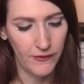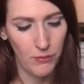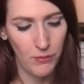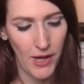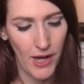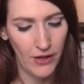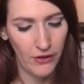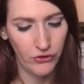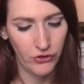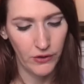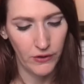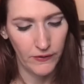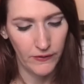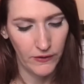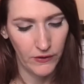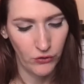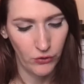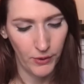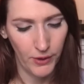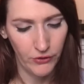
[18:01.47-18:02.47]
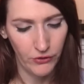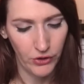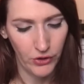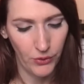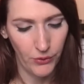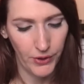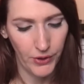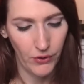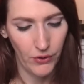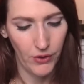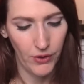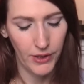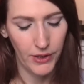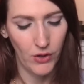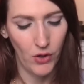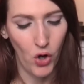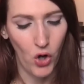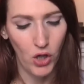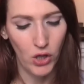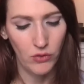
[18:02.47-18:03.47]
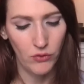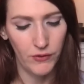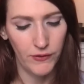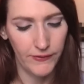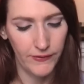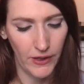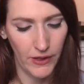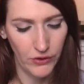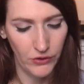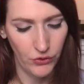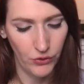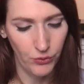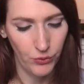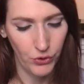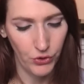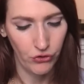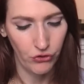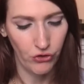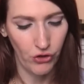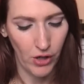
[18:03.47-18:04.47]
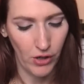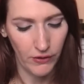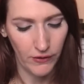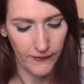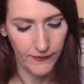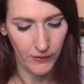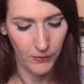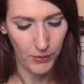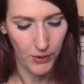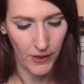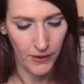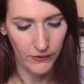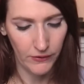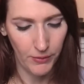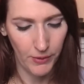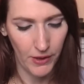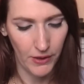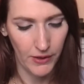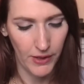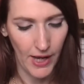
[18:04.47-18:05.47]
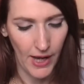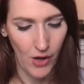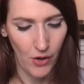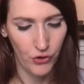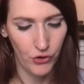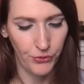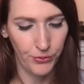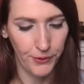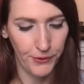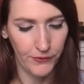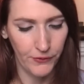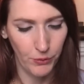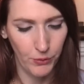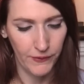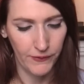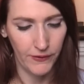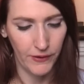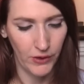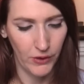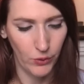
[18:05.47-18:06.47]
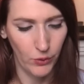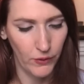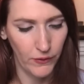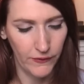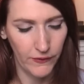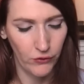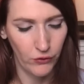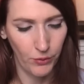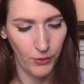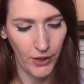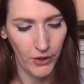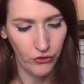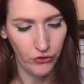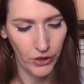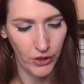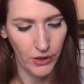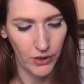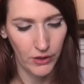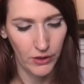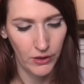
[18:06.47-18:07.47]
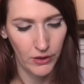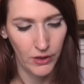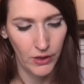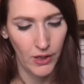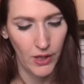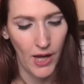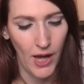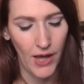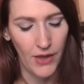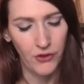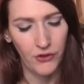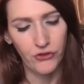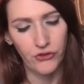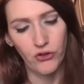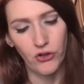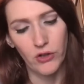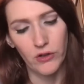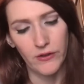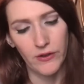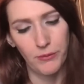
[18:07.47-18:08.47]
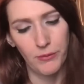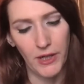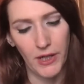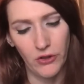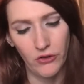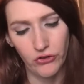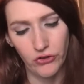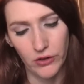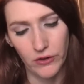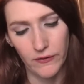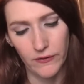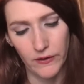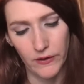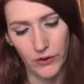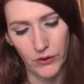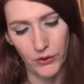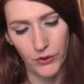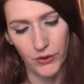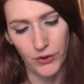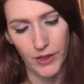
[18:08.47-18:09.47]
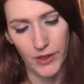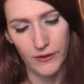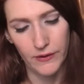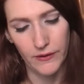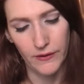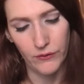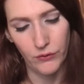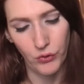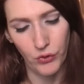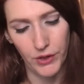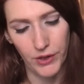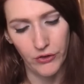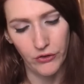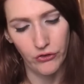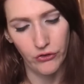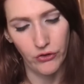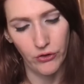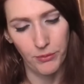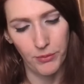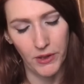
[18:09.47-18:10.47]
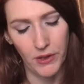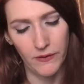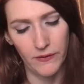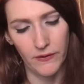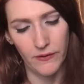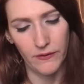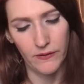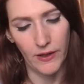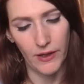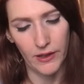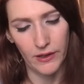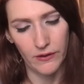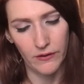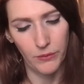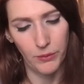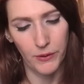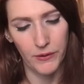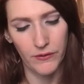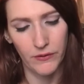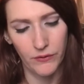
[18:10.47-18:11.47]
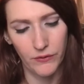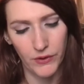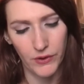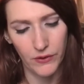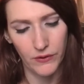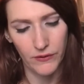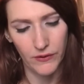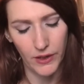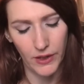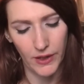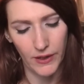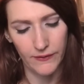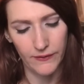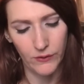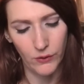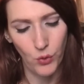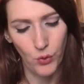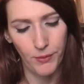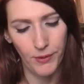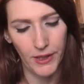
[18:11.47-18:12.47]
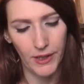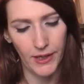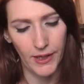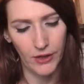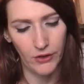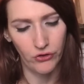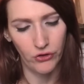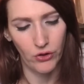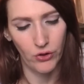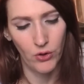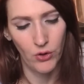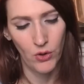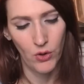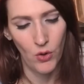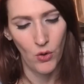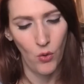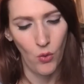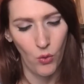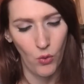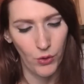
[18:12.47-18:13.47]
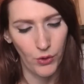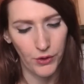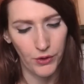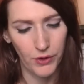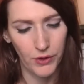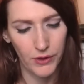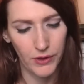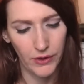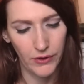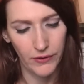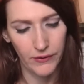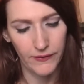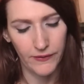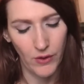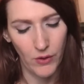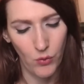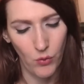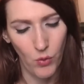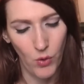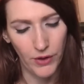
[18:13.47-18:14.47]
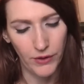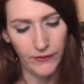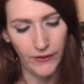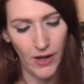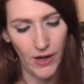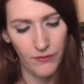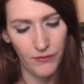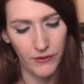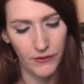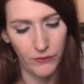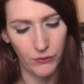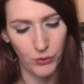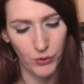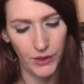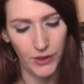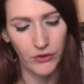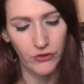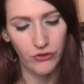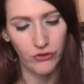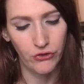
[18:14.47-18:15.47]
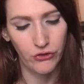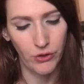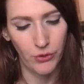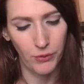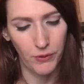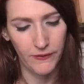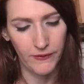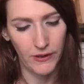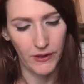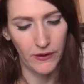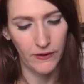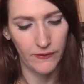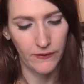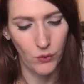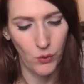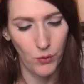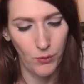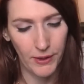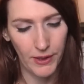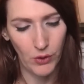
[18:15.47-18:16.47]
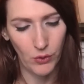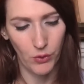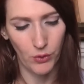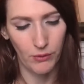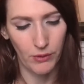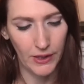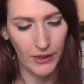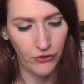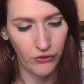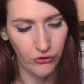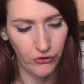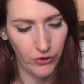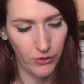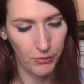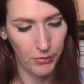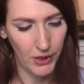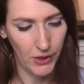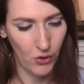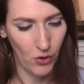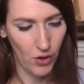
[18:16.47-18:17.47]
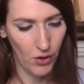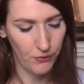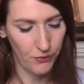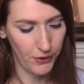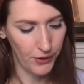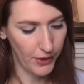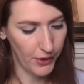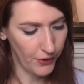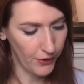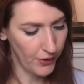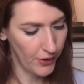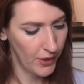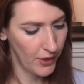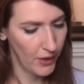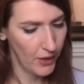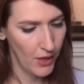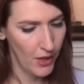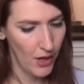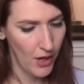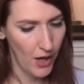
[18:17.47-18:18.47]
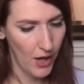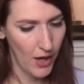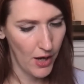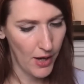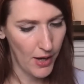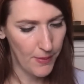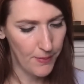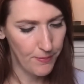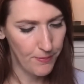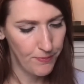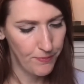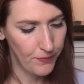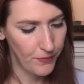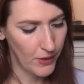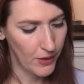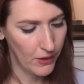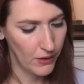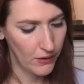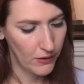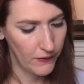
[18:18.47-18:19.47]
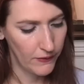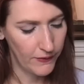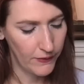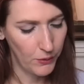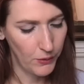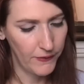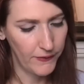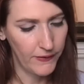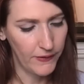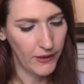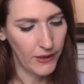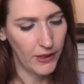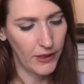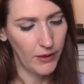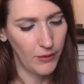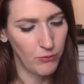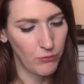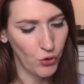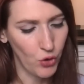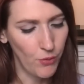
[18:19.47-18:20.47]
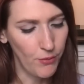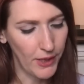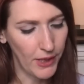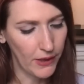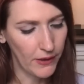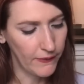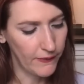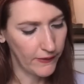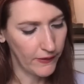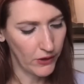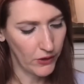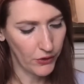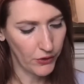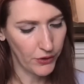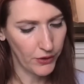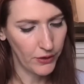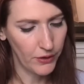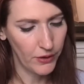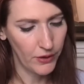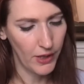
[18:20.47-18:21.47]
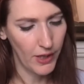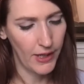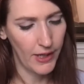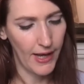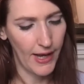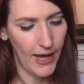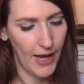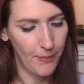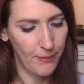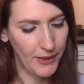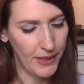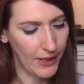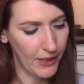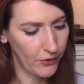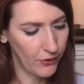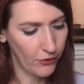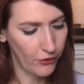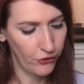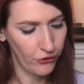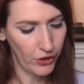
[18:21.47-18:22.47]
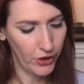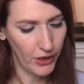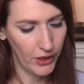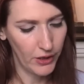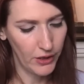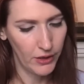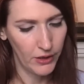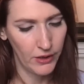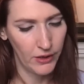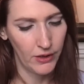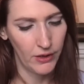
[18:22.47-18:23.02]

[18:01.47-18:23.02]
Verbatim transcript: some passionate situation going on. All of a sudden you're really shocked and surprised about how this person wants to heal this situation. And there's strong temptations here in this relationship because it's like this person feels like a soulmate connection or there is a want to have this relationship. We see a soulmate or relationship being offered here. Um, so we see romance here and a happy energy